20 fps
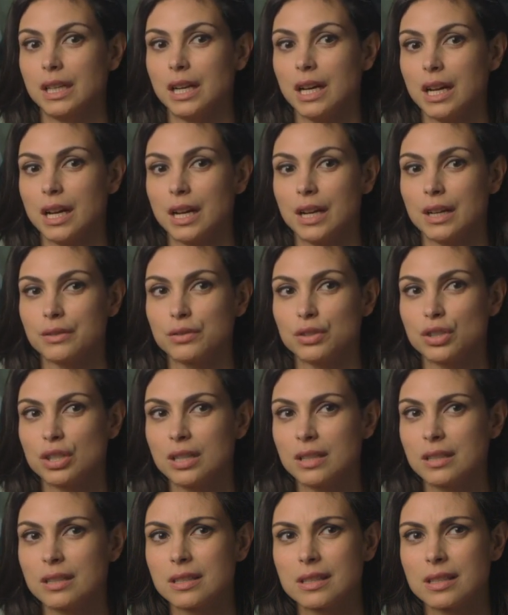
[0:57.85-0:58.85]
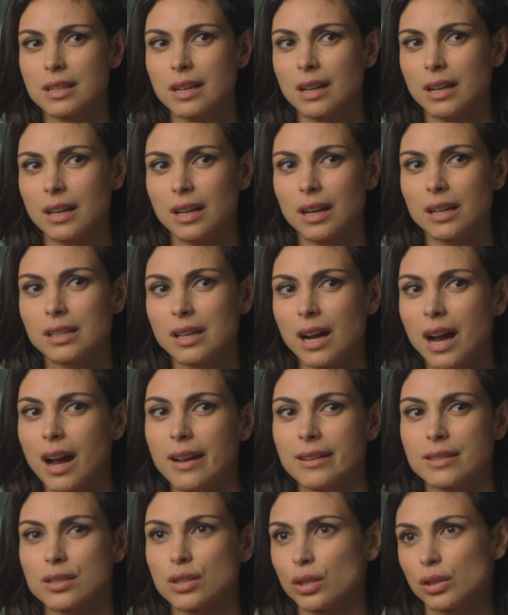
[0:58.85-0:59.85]
uh, she's a
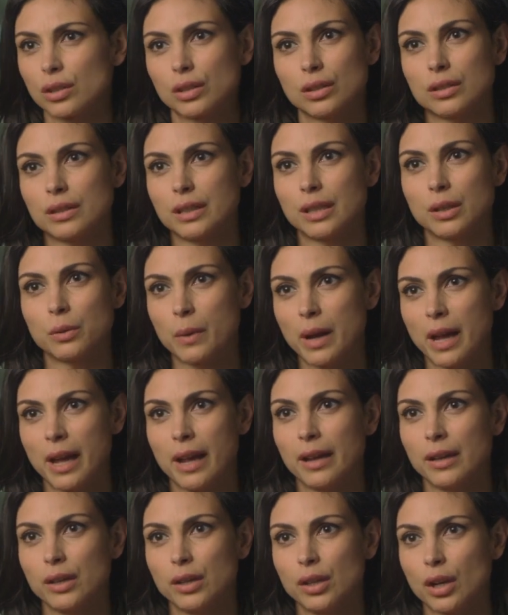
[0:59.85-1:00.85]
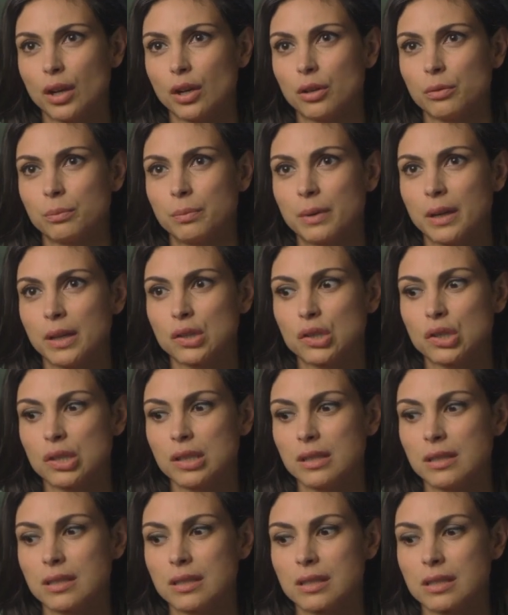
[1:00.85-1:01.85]
guy's girl in a way, you know, but
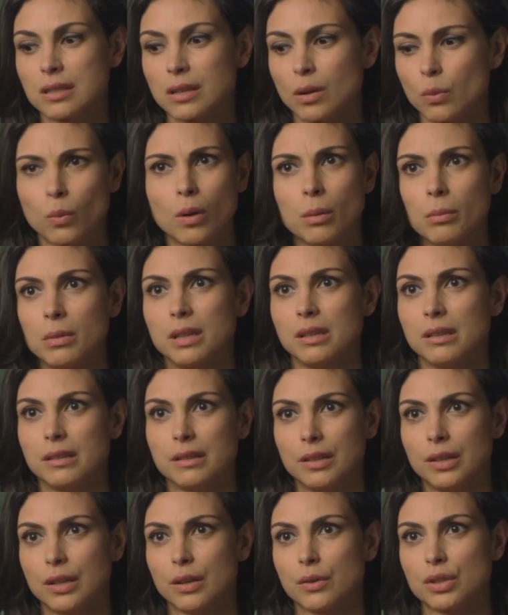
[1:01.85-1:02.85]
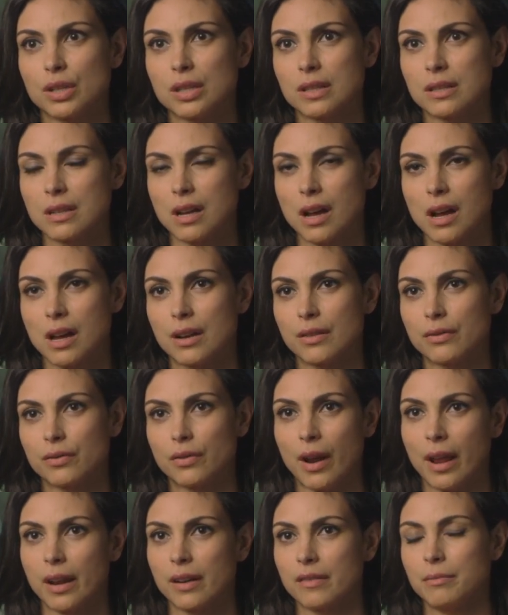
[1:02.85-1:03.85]
she's a woman. You know, she's not
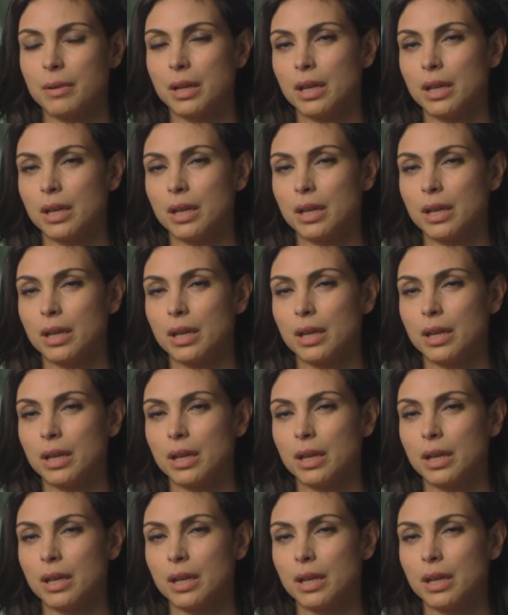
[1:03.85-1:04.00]
afraid of